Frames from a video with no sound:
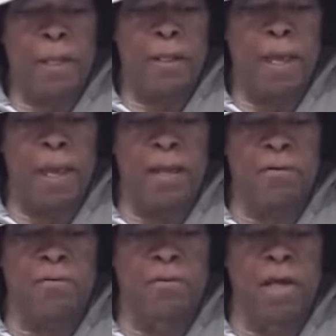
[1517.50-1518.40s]
and
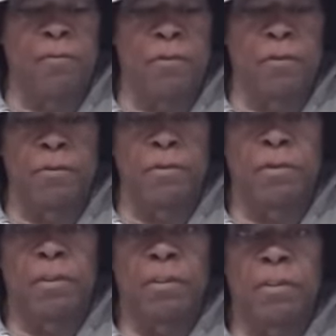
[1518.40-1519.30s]
had never
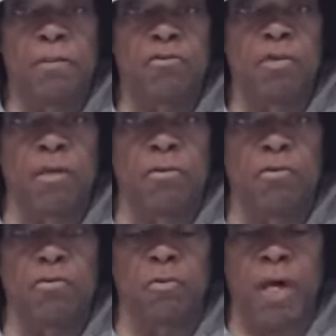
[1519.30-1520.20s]

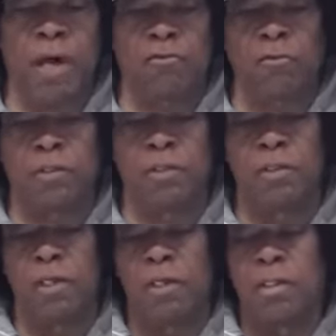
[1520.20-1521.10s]
intended to
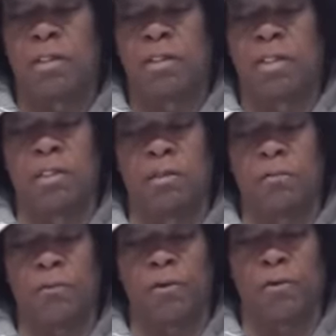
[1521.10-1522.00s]
actually
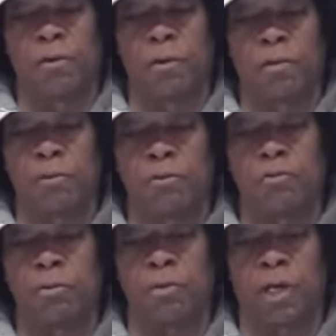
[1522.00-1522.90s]
give or
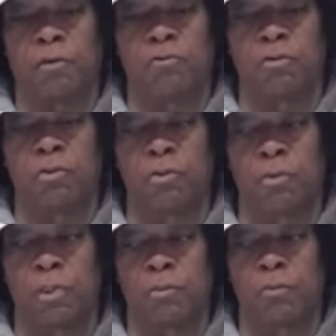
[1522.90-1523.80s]
to
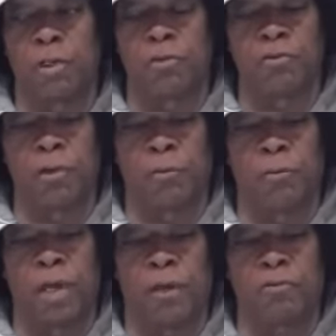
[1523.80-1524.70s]
execute what is
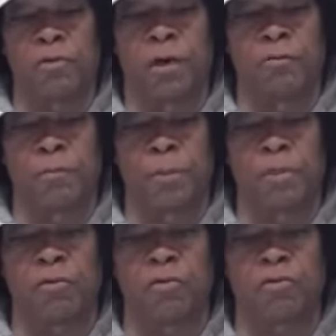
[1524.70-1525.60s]
known as
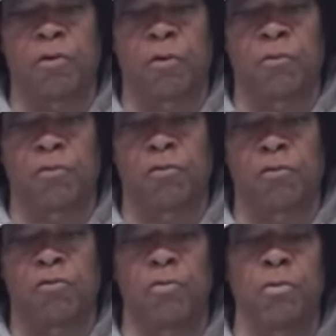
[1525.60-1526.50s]
government
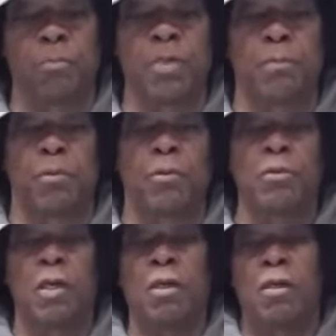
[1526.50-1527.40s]
services to the
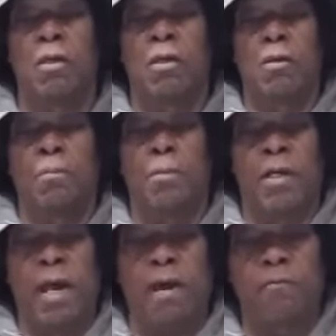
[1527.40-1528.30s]
people,
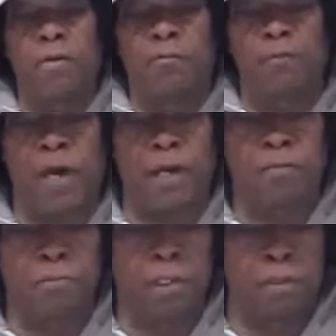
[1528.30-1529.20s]
but have in
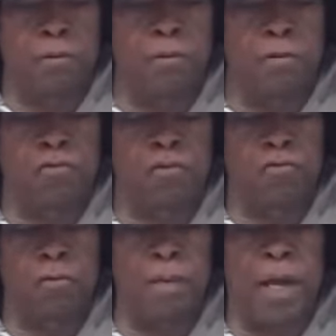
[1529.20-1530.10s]
fact been
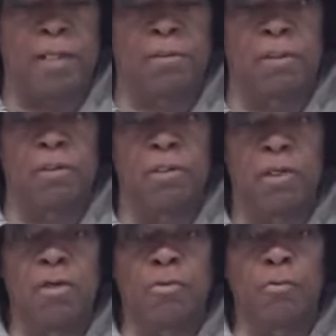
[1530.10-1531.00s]

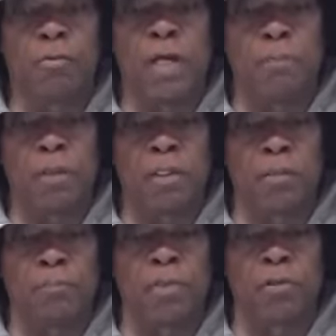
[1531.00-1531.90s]
systematically
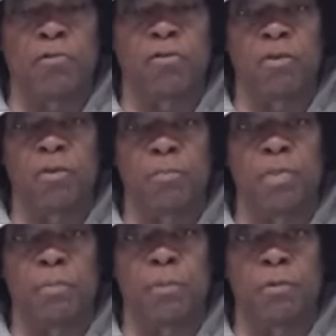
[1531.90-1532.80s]
raping and pillaging the
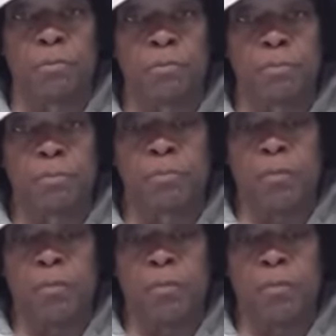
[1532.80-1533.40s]
people,